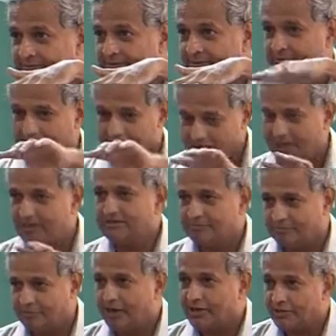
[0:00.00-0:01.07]
depending on
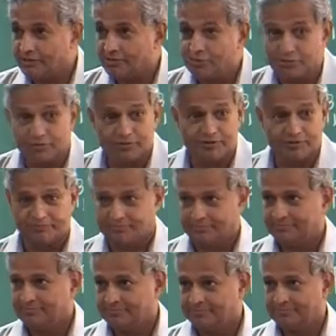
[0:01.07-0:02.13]
what input you give.
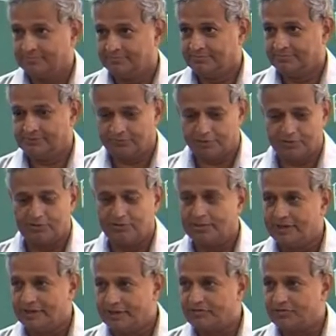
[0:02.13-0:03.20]
If you give
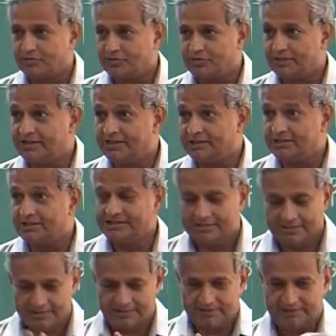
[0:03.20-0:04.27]
a longitudinal,
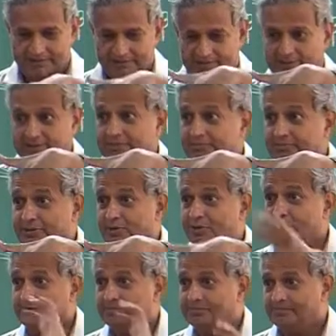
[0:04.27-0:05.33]
then it may
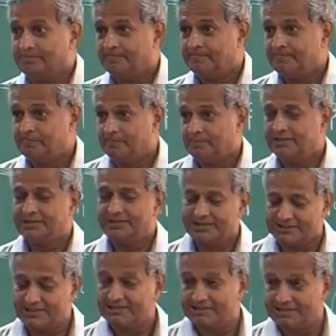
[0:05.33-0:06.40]
go, but
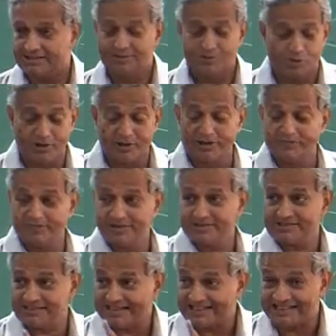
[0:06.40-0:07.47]
then that is only for
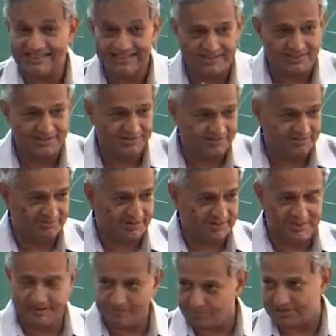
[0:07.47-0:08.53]
centrally hinged. We
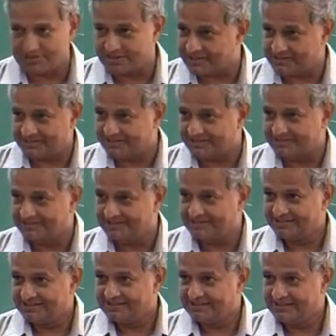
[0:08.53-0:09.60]
can demonstrate that
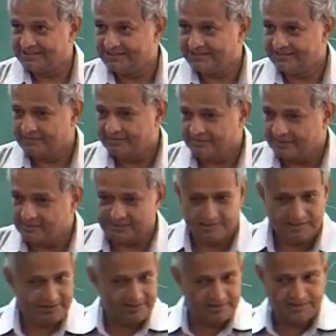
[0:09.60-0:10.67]
in
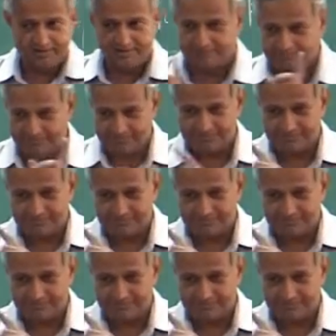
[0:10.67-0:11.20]
the